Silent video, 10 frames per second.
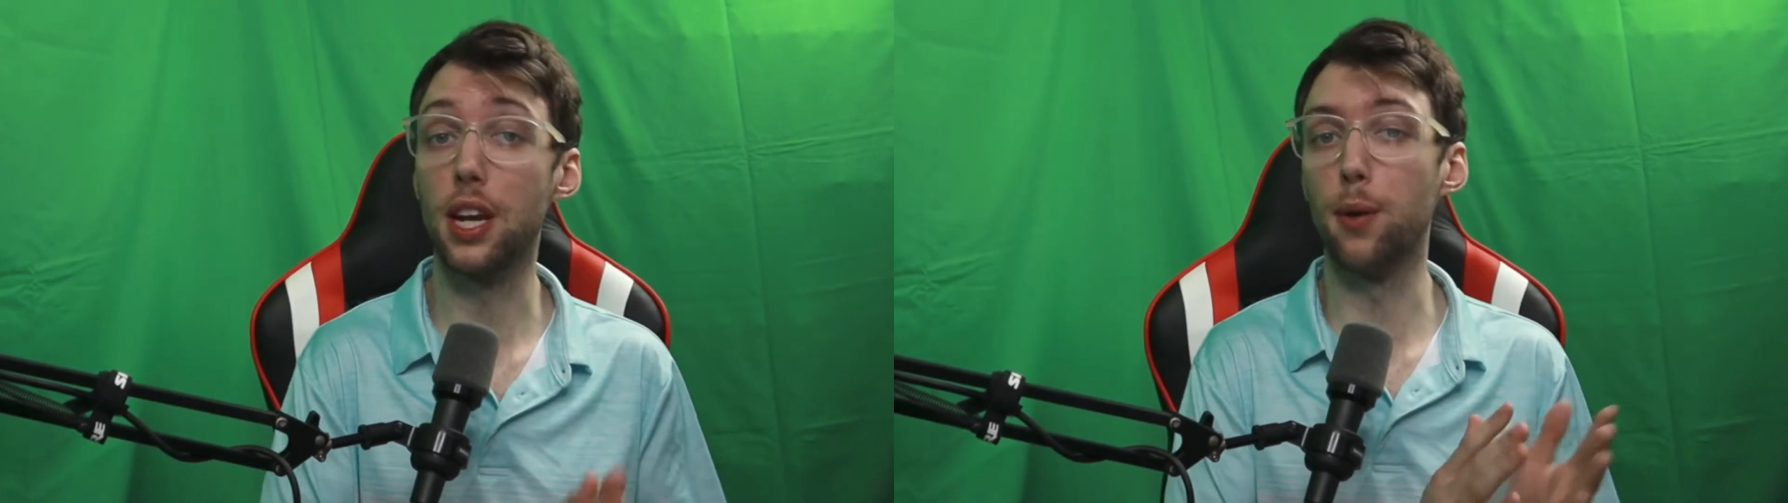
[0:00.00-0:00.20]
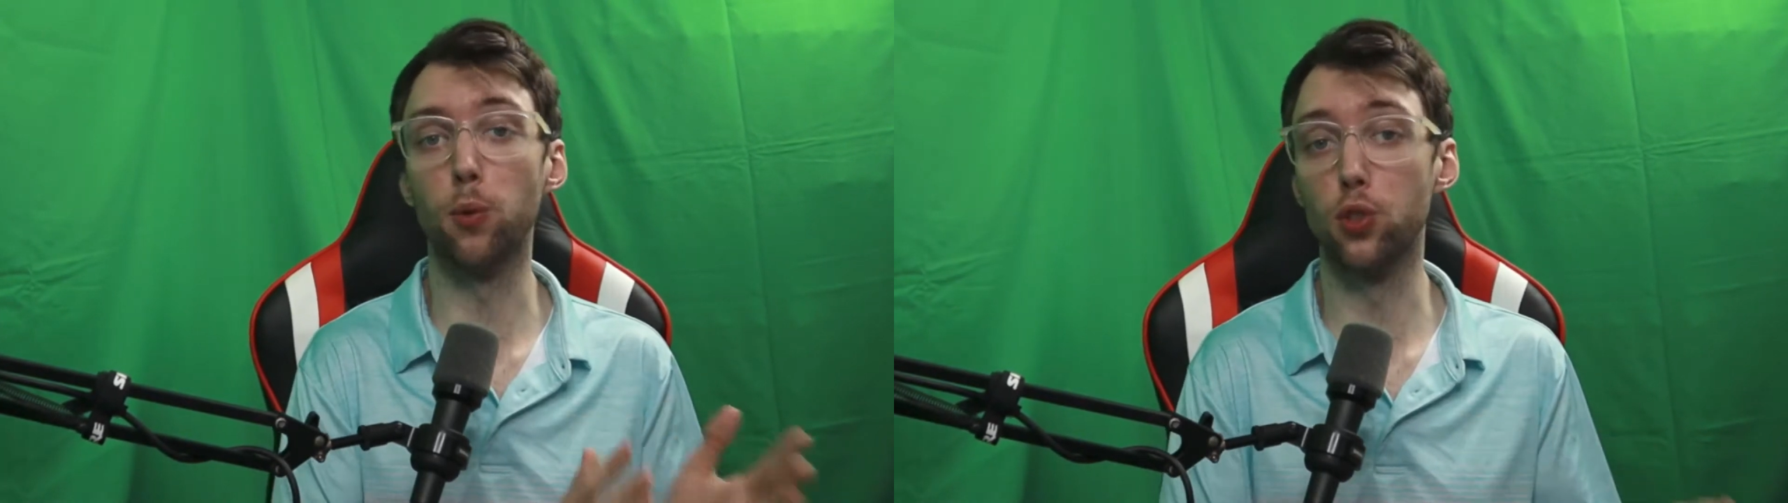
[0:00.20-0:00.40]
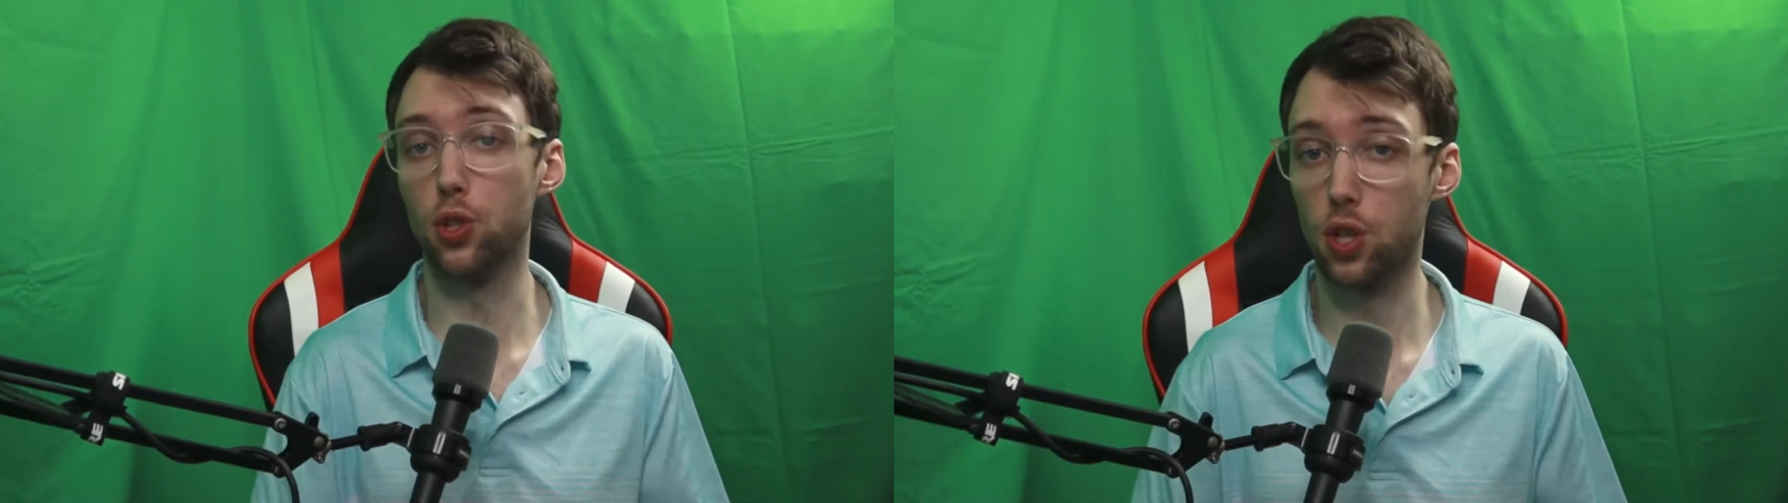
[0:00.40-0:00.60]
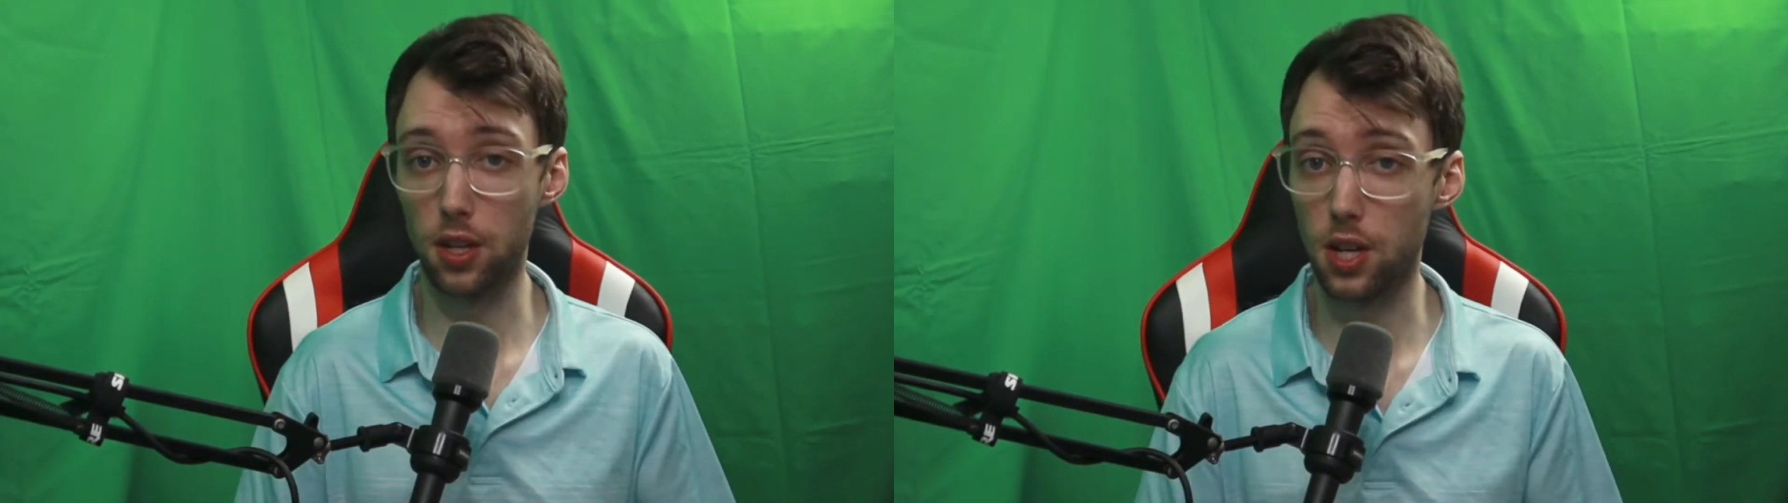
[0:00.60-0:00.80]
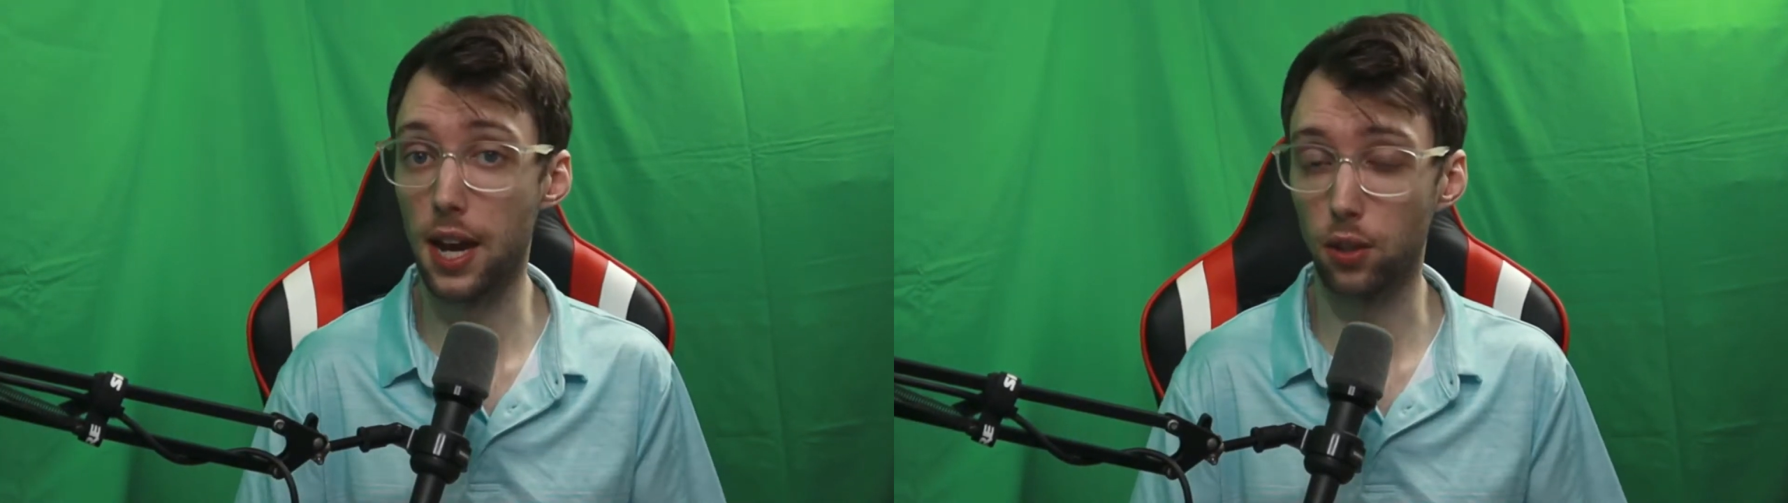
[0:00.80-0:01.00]
it will just
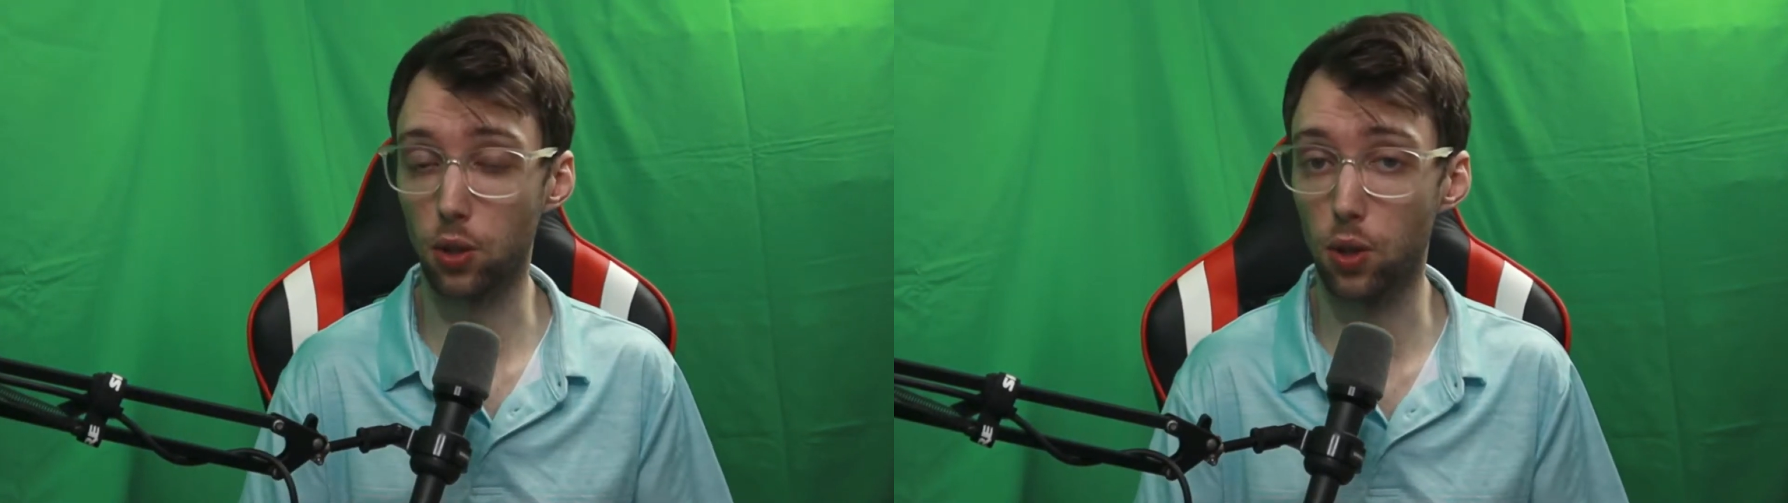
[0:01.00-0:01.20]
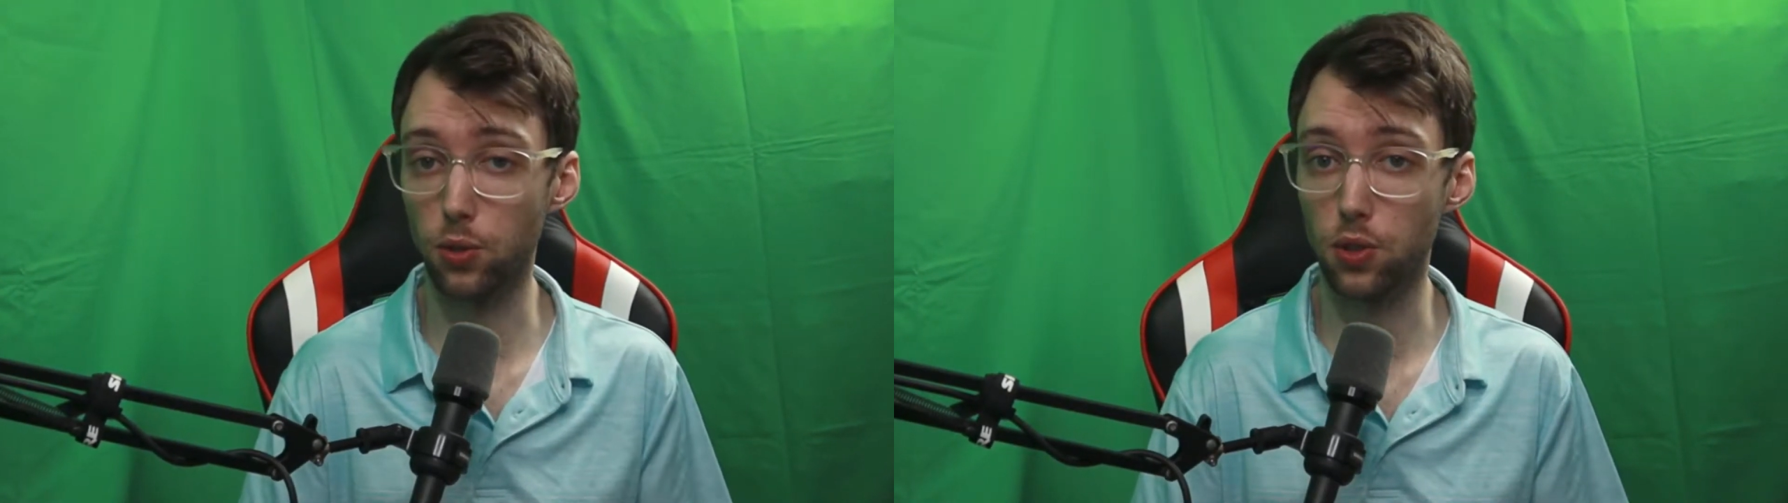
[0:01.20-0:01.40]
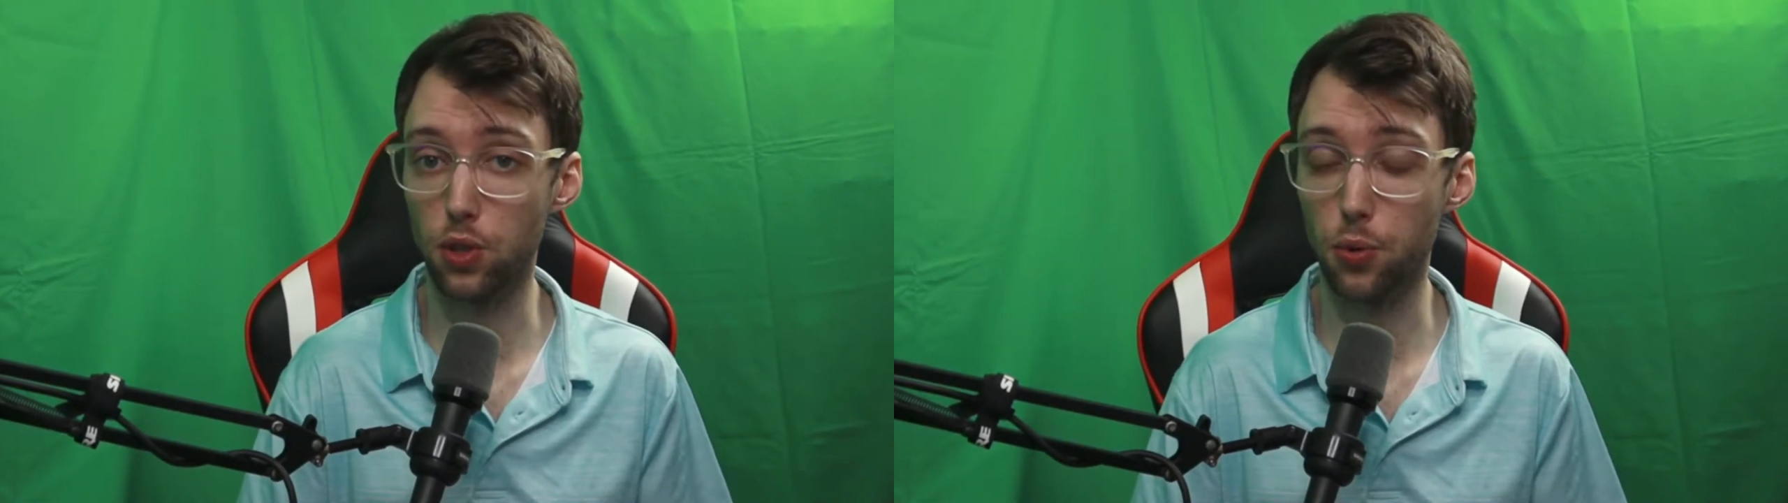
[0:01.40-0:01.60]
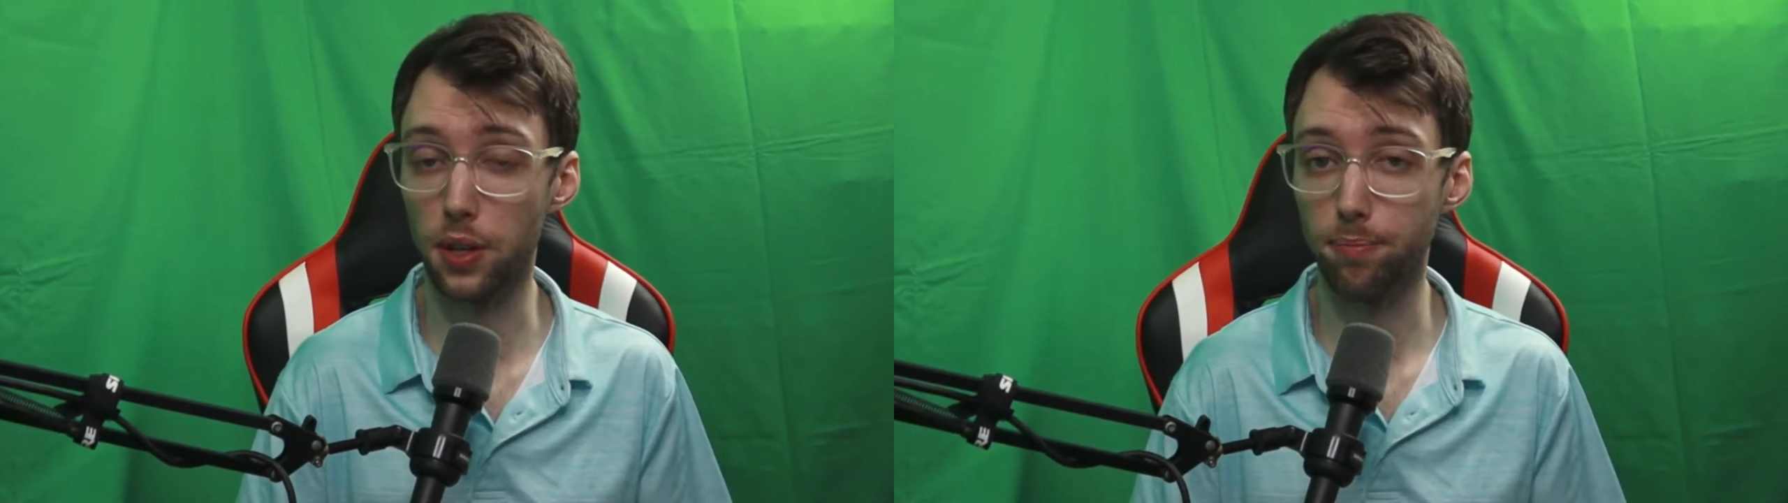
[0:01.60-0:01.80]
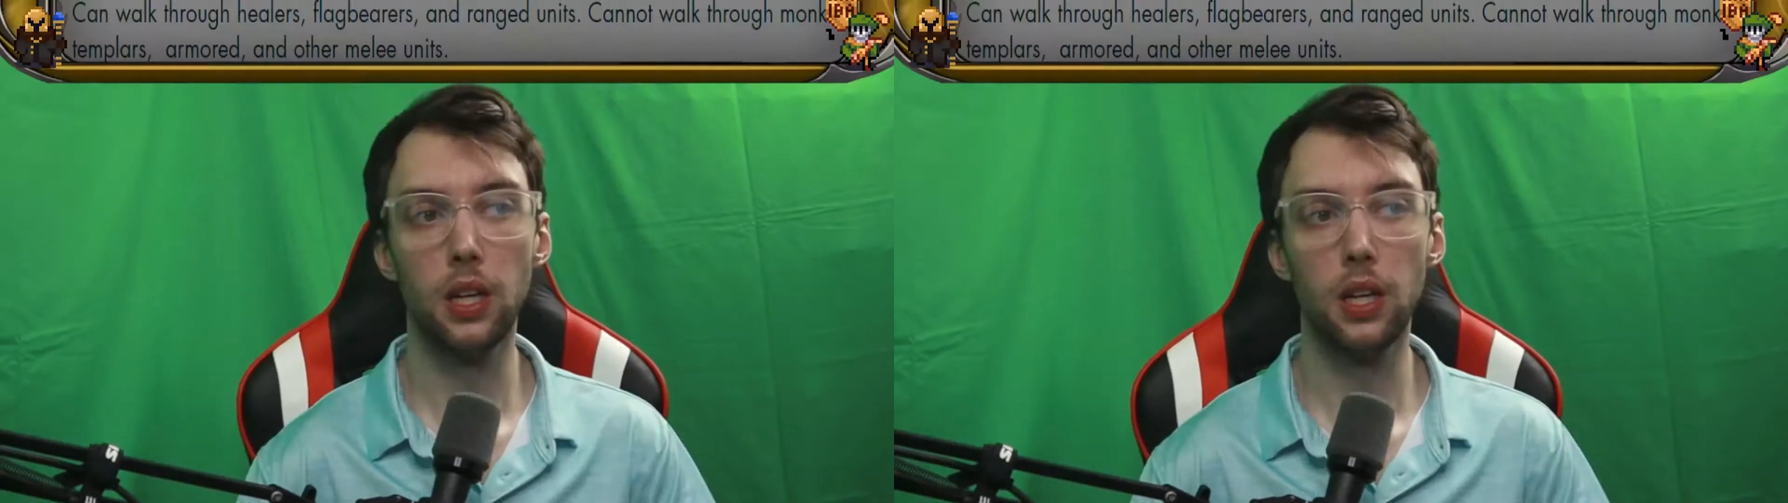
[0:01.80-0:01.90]
attack the closest unit.